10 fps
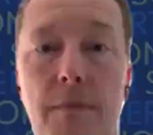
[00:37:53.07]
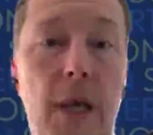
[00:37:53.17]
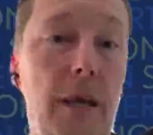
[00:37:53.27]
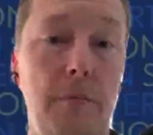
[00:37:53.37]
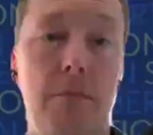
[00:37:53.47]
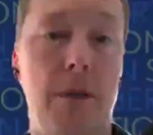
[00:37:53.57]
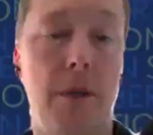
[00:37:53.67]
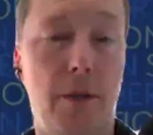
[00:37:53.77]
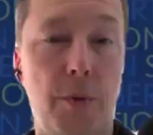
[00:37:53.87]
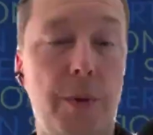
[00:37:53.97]
Yeah,
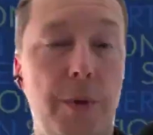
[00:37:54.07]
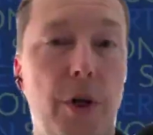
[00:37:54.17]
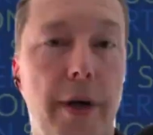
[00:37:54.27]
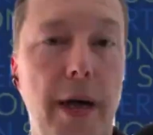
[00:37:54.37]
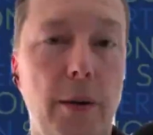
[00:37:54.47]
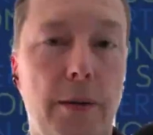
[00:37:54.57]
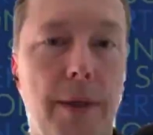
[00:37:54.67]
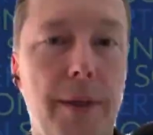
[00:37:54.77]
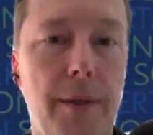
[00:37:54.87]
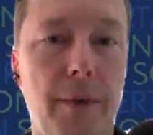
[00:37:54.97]
it's where we started out,
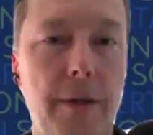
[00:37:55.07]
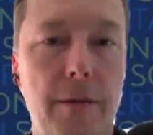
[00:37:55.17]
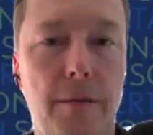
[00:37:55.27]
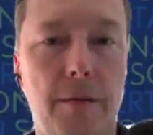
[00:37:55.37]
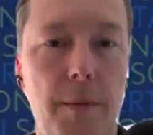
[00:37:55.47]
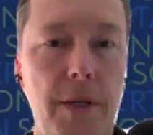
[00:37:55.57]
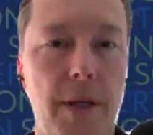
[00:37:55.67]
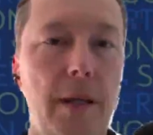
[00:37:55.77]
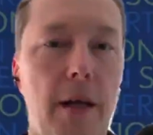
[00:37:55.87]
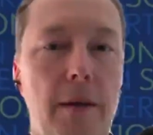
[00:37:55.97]
right? I mean,
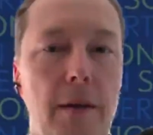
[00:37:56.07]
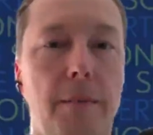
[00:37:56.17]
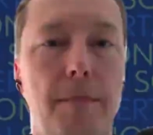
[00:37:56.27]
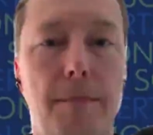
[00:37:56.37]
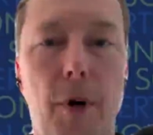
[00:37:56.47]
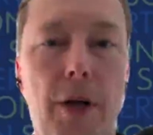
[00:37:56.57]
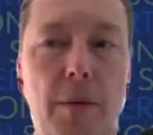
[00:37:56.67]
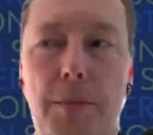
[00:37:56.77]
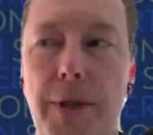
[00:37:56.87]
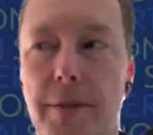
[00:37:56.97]
in the
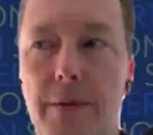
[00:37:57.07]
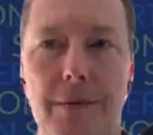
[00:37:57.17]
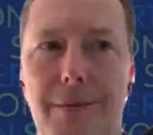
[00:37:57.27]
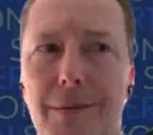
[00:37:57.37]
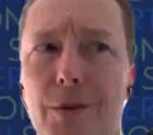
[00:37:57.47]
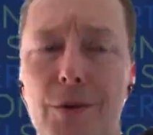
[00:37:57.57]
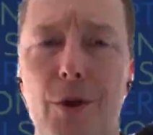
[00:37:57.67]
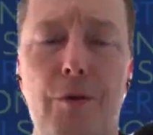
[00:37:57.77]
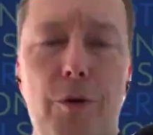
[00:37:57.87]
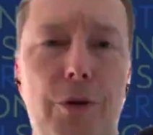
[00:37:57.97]
marketplace, you
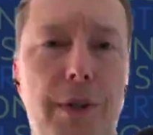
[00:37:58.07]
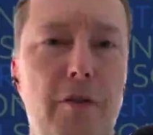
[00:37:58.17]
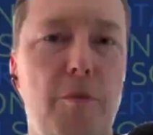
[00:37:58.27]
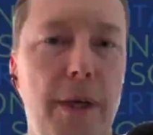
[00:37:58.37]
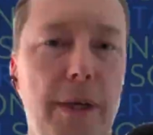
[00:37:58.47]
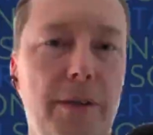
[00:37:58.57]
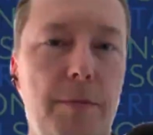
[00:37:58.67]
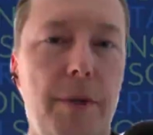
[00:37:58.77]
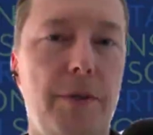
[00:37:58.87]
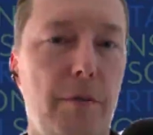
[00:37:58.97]
serve yourself best
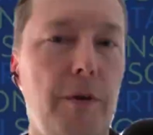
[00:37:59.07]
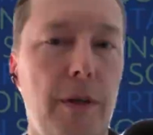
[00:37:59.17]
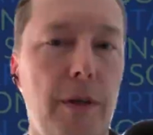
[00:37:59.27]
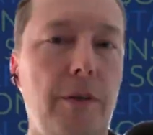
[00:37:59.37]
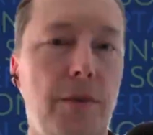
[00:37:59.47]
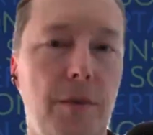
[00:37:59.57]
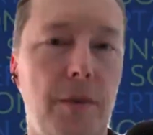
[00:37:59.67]
by serving others.